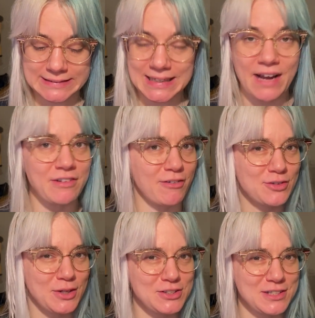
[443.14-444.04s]
I've never
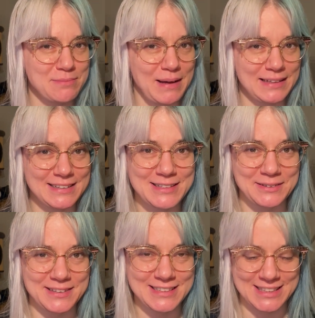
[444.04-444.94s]
swatched this palette, so
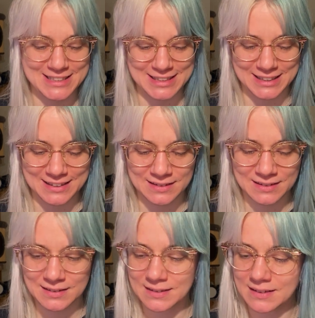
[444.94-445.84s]
this is exciting.
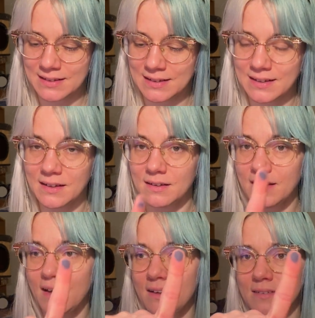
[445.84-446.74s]

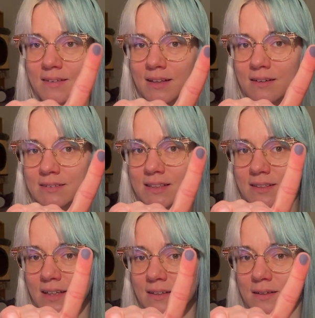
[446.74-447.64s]
Yeah, you know, it's
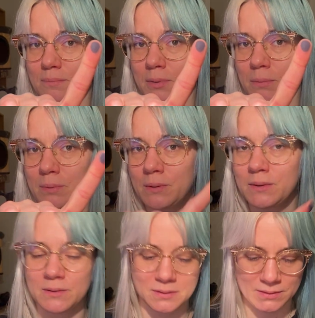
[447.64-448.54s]
like a
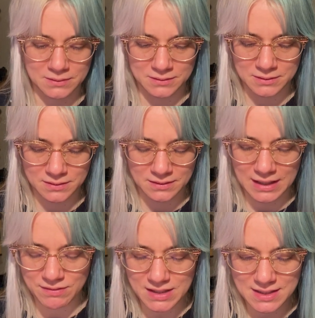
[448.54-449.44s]
purple
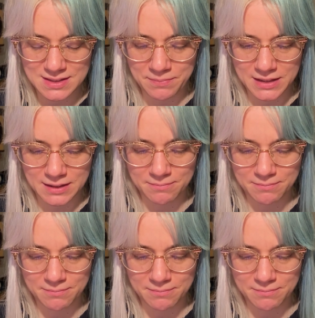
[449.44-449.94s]
navy something.